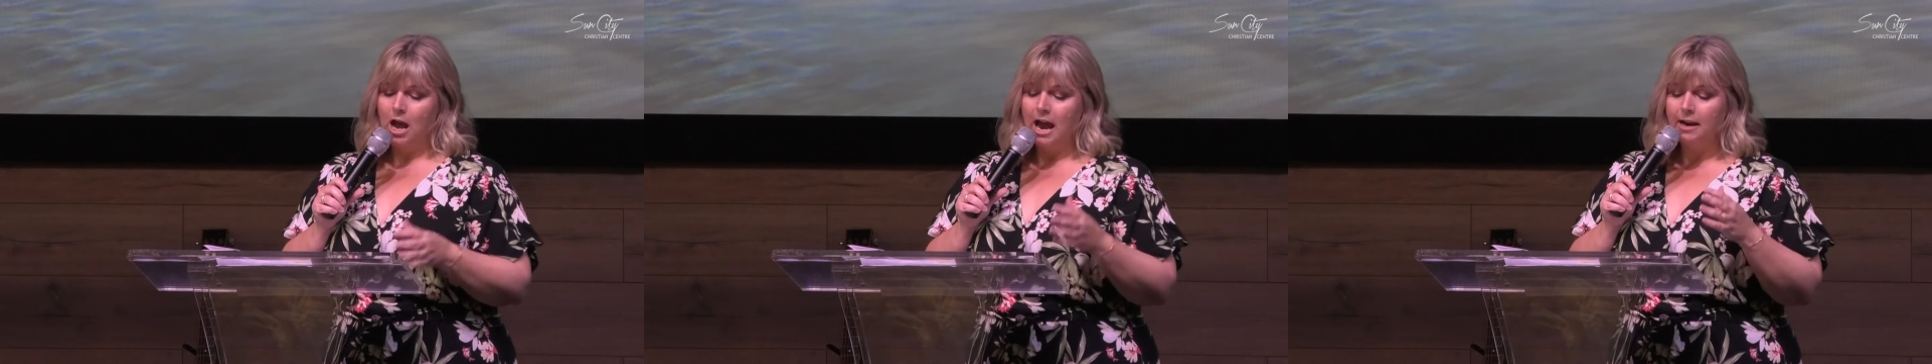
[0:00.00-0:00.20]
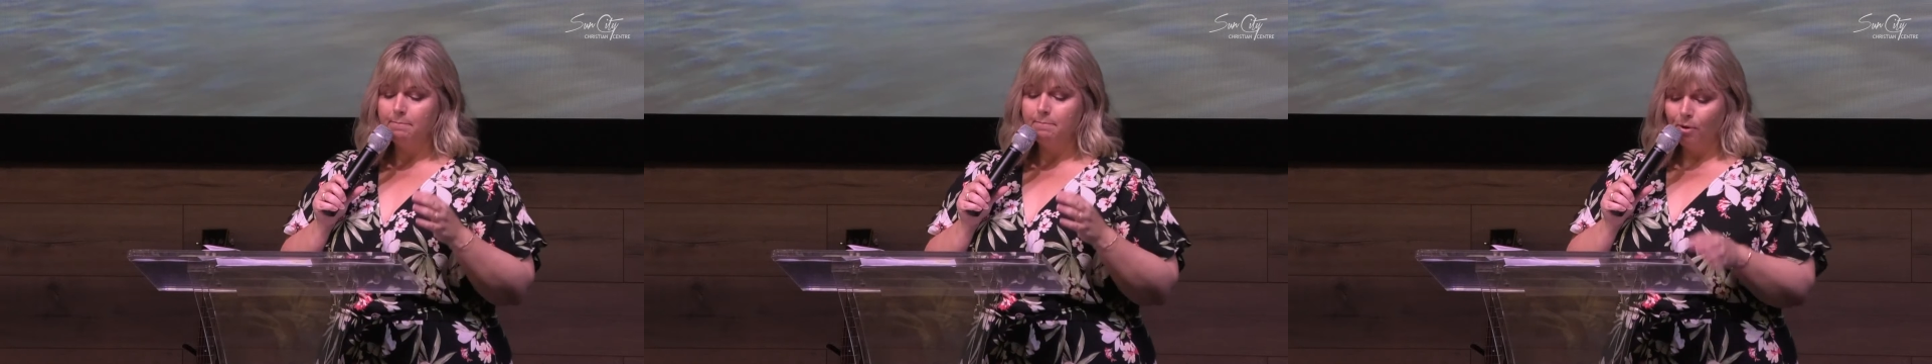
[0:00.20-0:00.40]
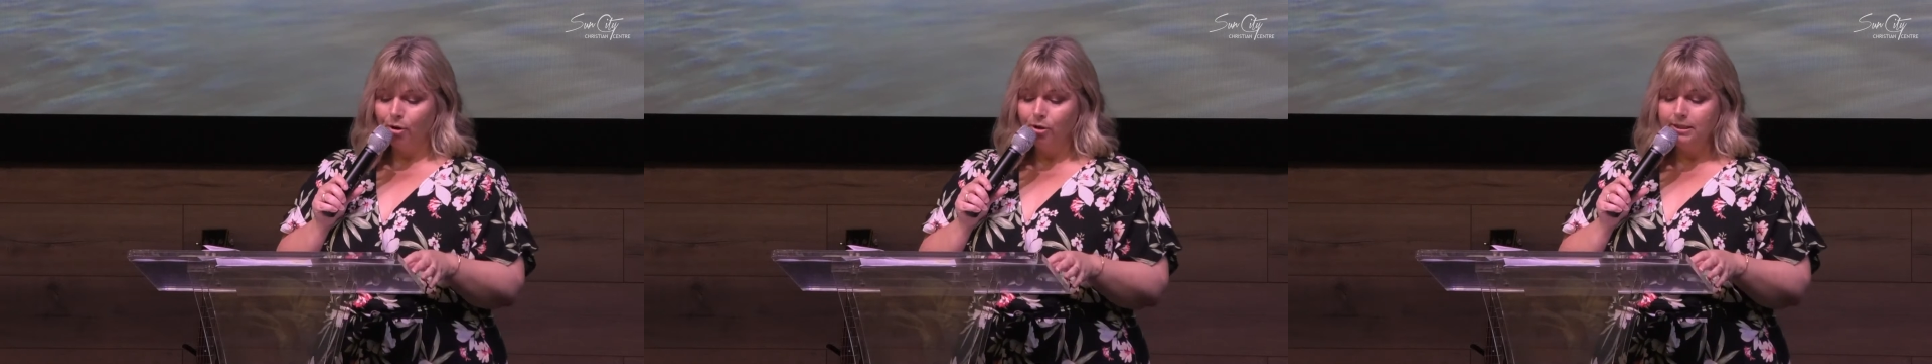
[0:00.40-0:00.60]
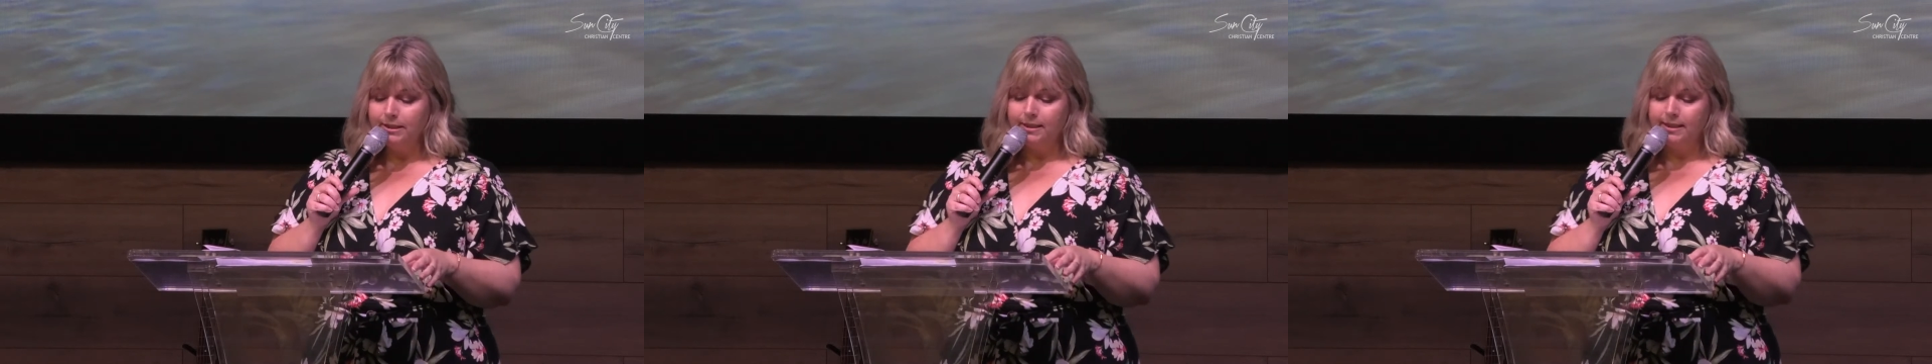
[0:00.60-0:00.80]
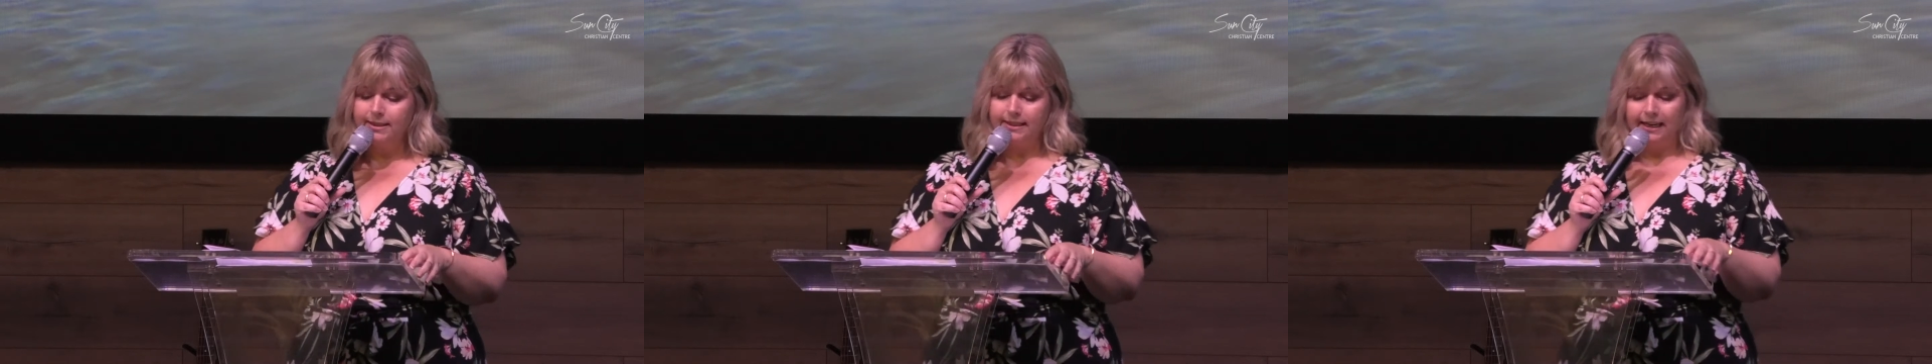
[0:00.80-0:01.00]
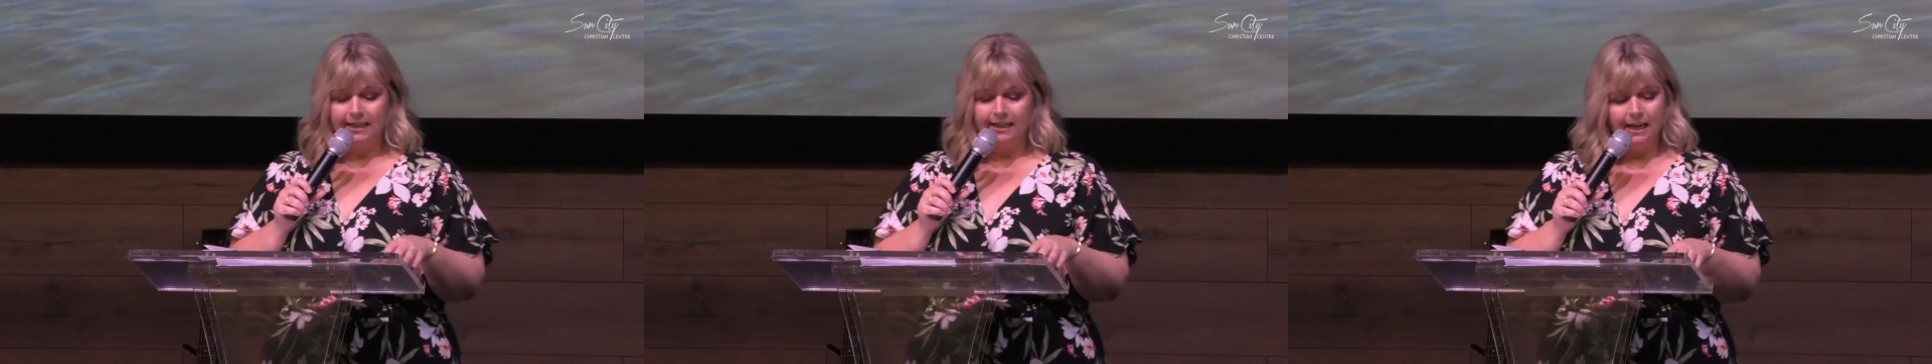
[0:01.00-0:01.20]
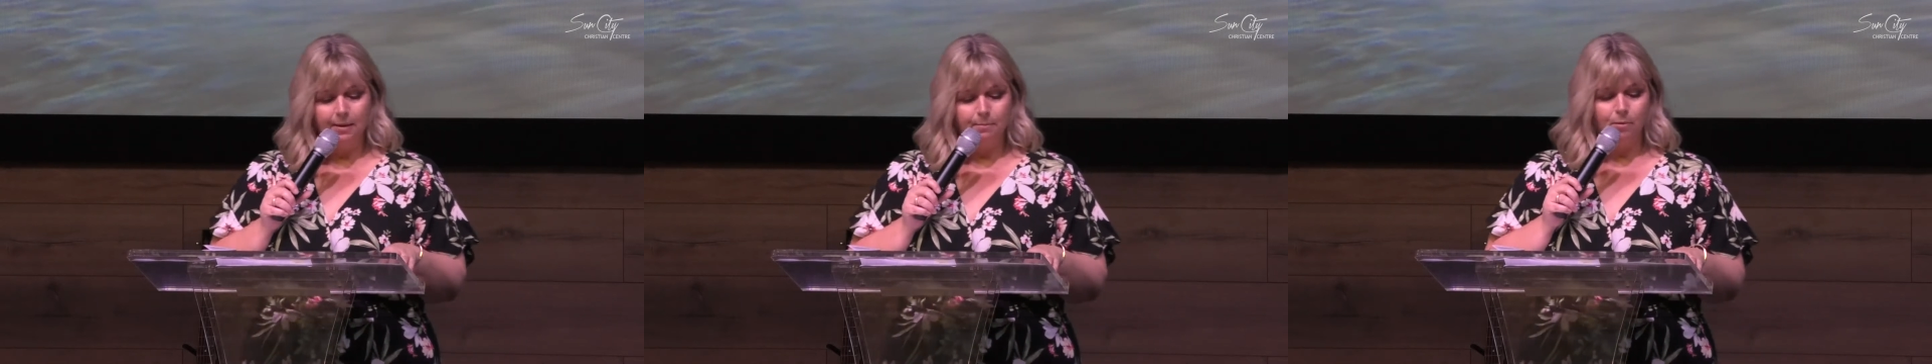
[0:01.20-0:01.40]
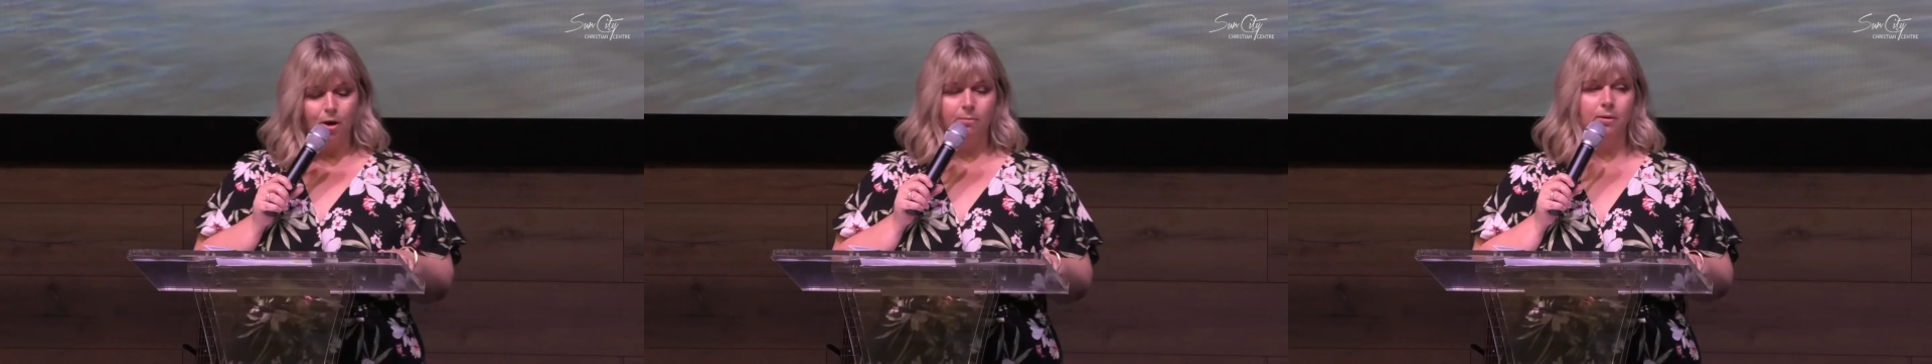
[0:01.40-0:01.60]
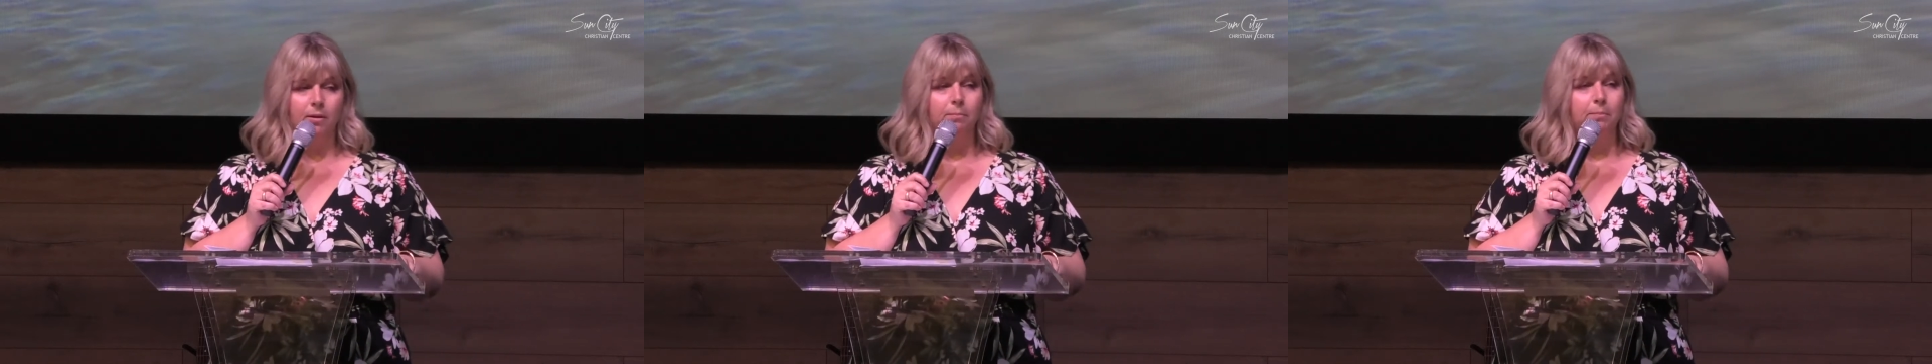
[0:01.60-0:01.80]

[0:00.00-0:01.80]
And Moses, in that moment,